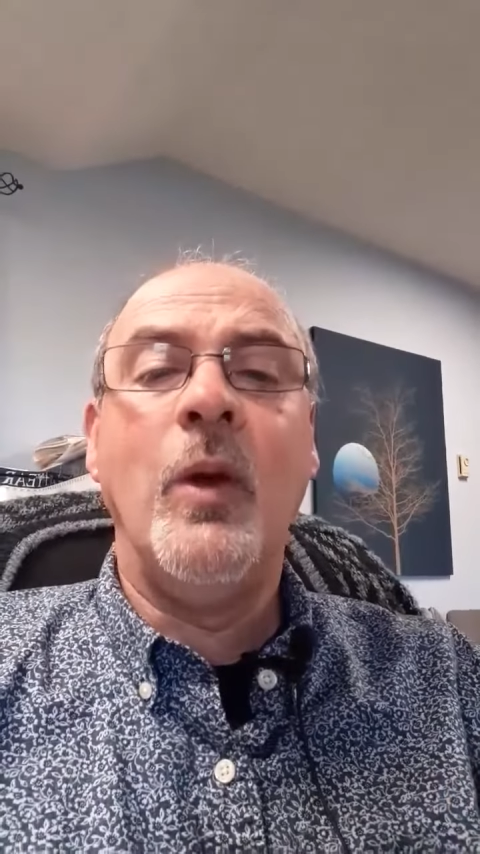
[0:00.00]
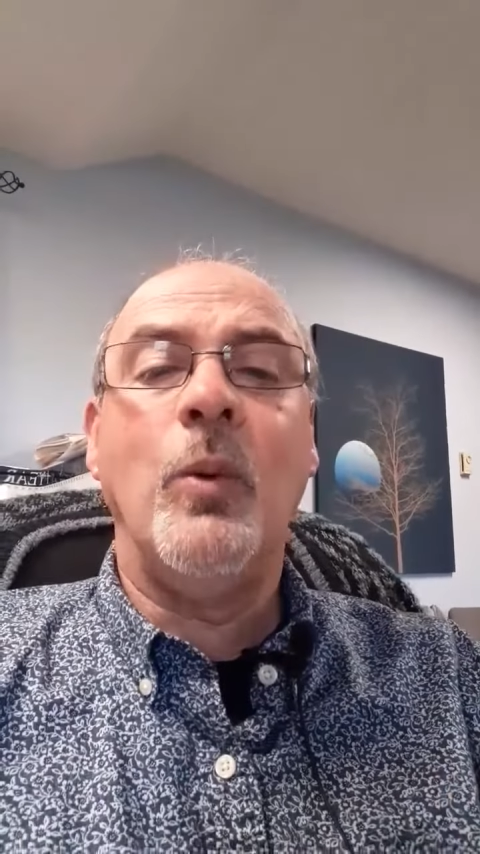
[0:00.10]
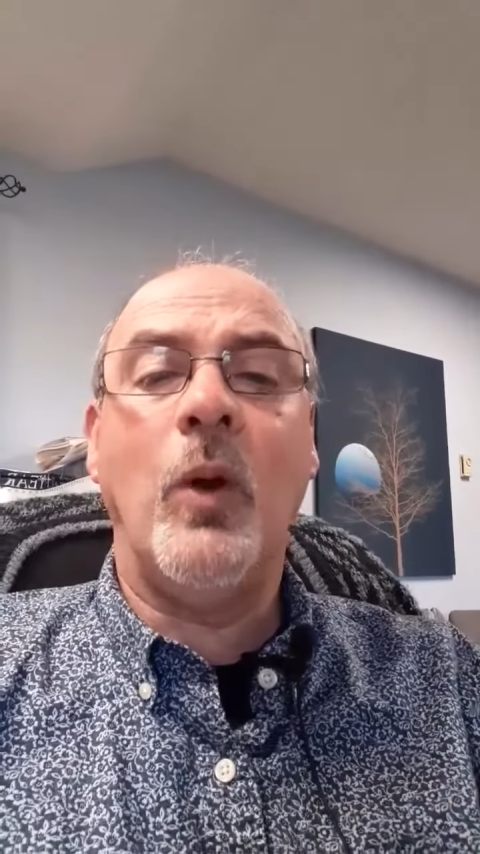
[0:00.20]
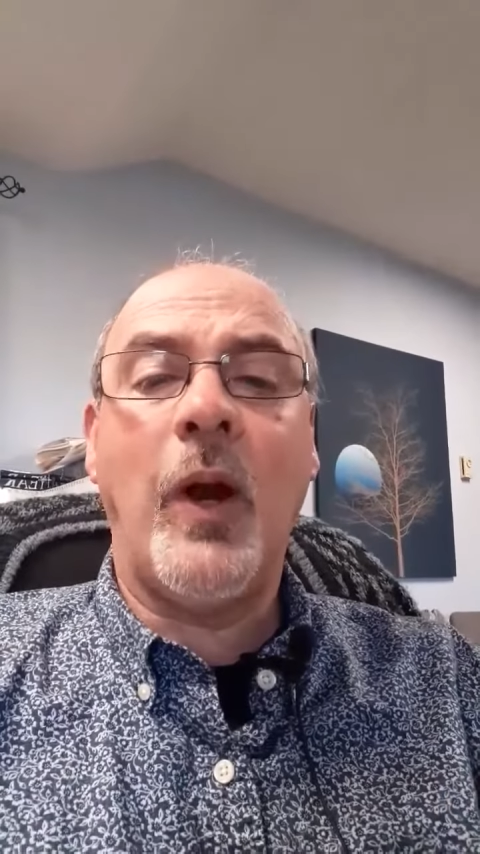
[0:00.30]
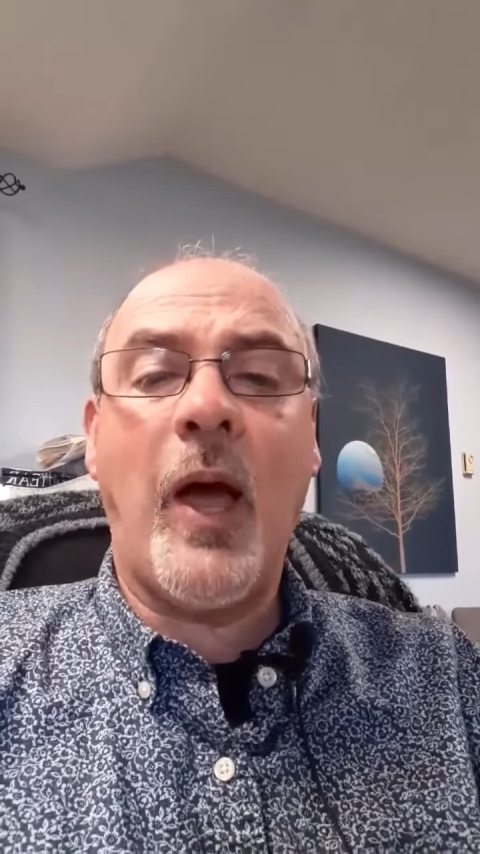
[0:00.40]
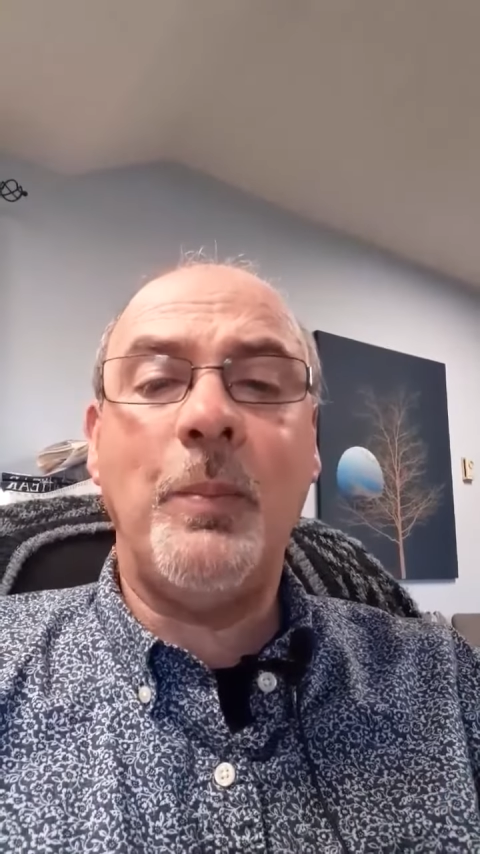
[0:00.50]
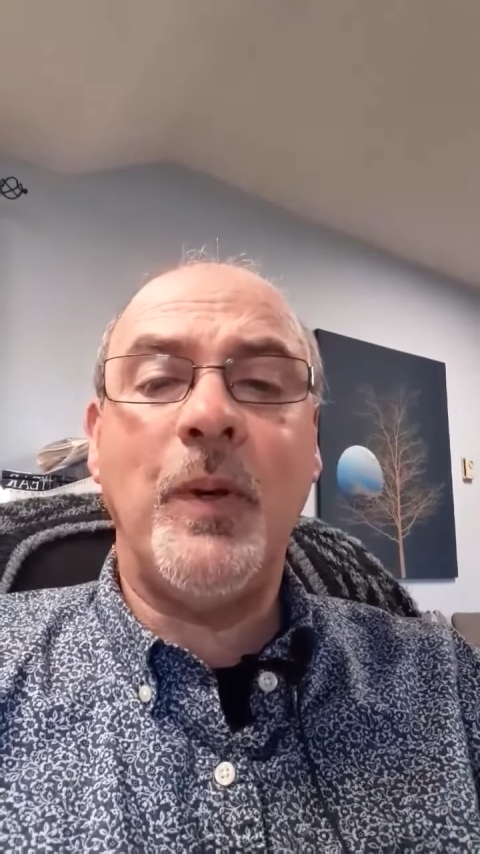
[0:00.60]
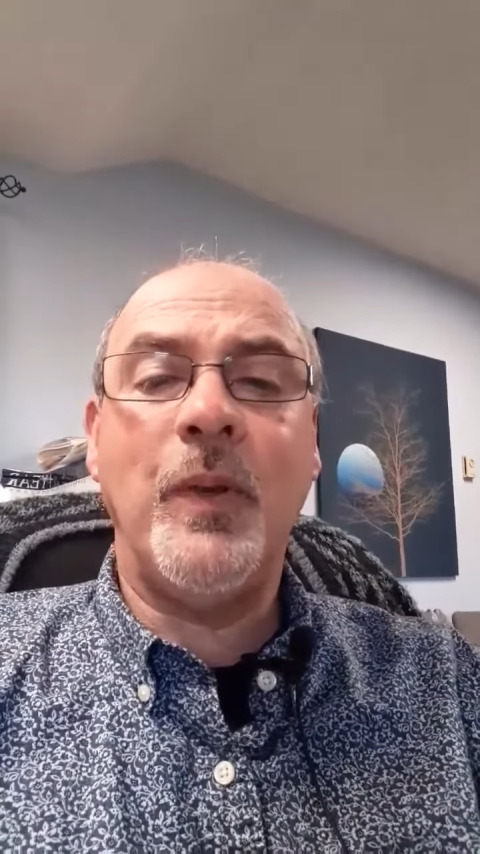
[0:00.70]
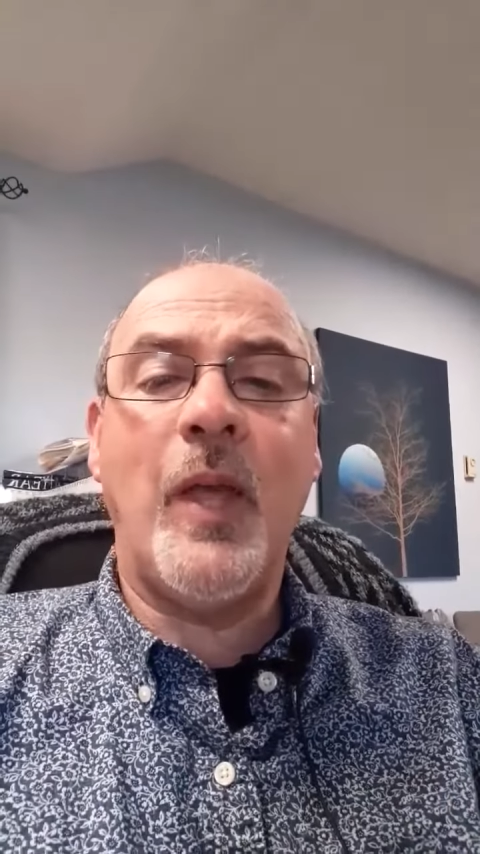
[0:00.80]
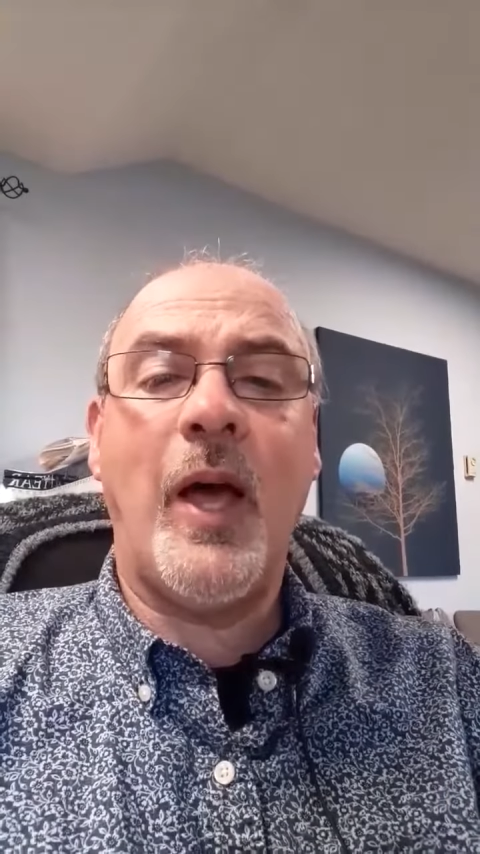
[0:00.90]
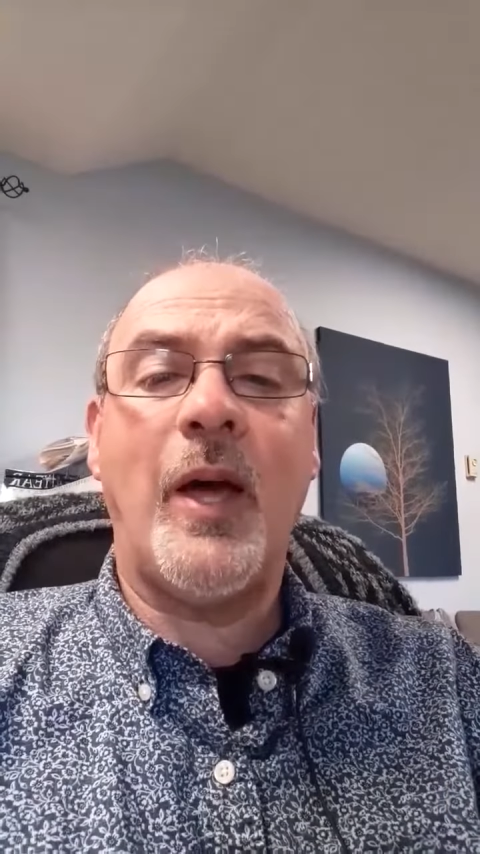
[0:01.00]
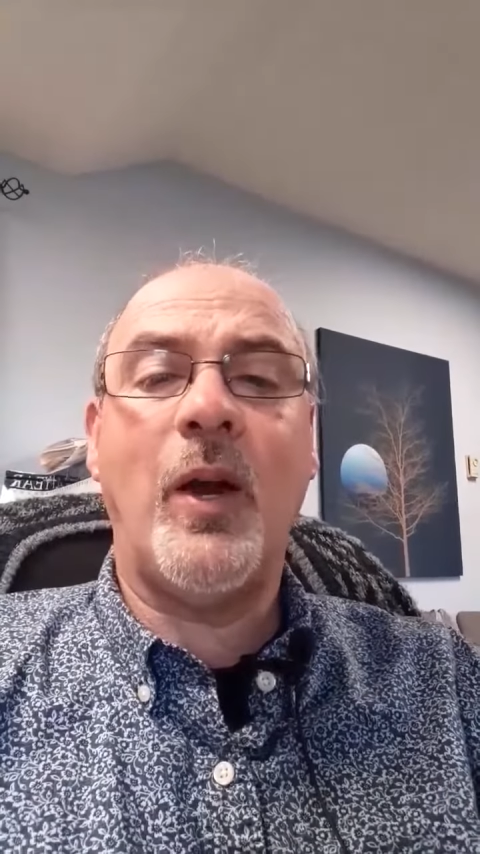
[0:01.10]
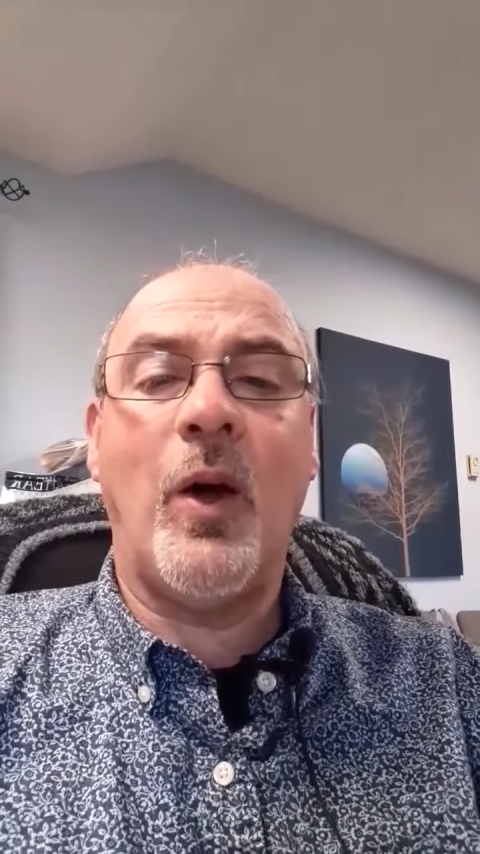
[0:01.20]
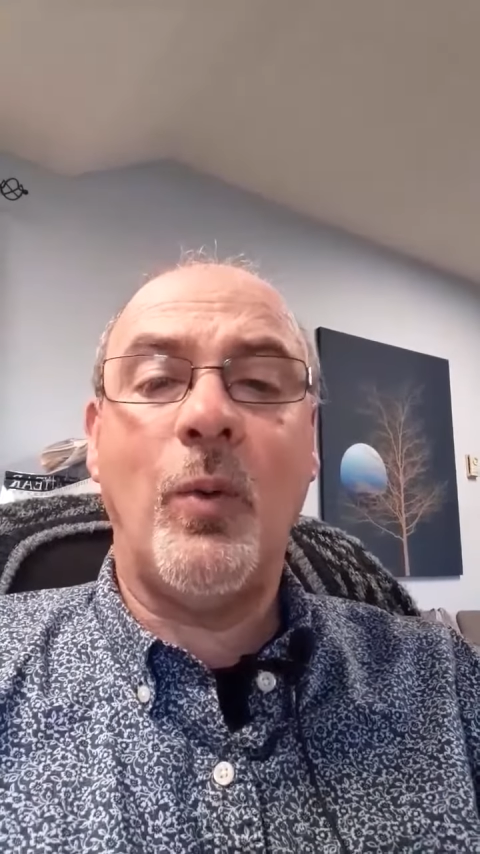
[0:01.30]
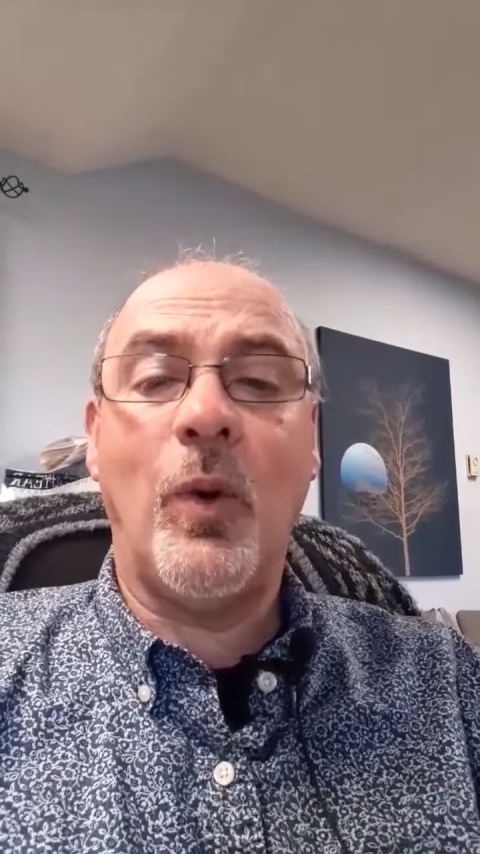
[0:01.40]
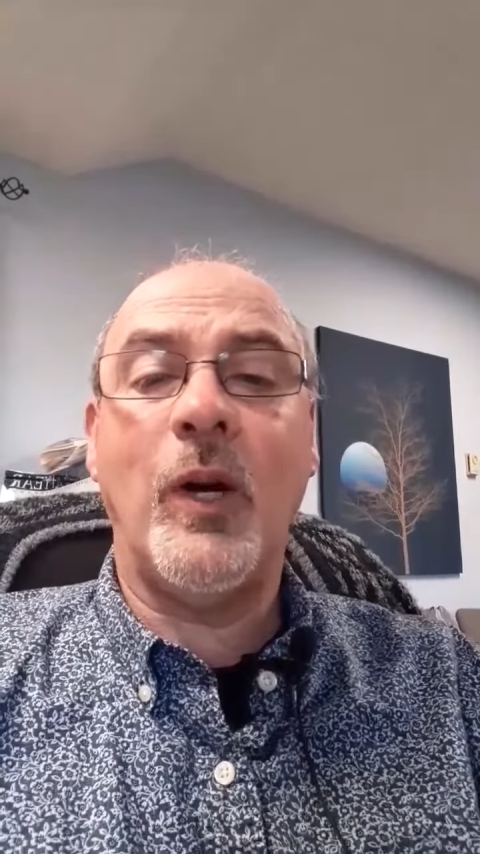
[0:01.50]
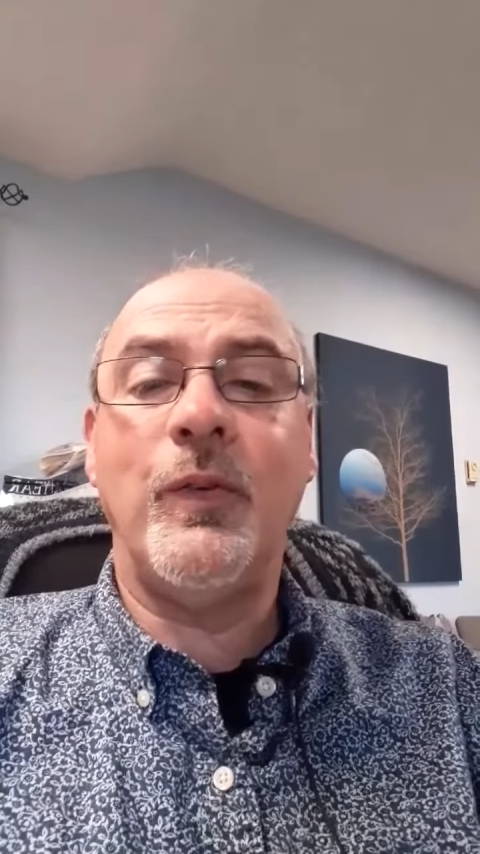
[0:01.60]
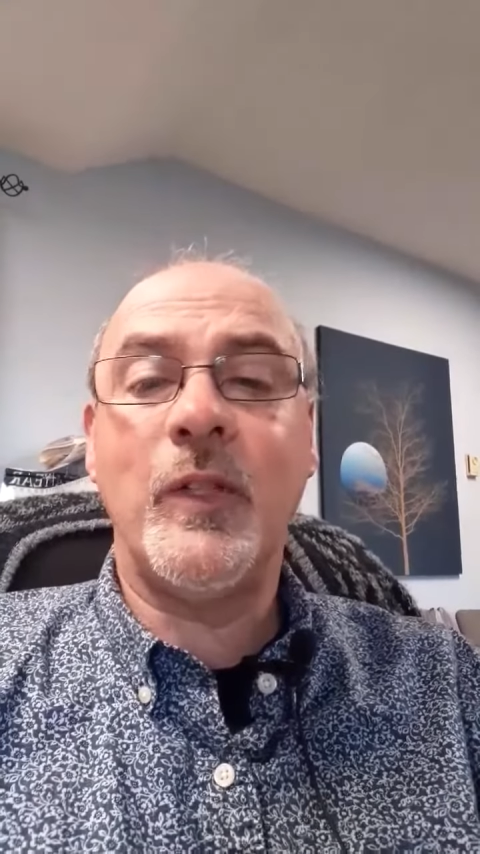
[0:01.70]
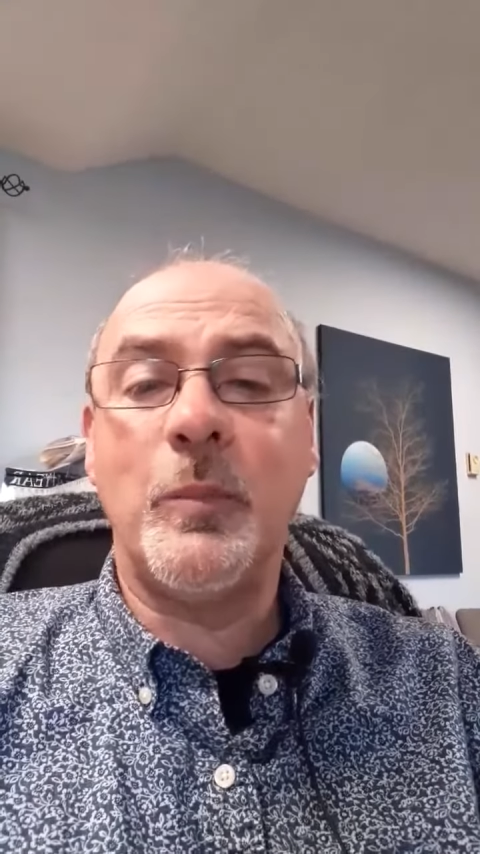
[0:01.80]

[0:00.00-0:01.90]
Well, it happened that on one of his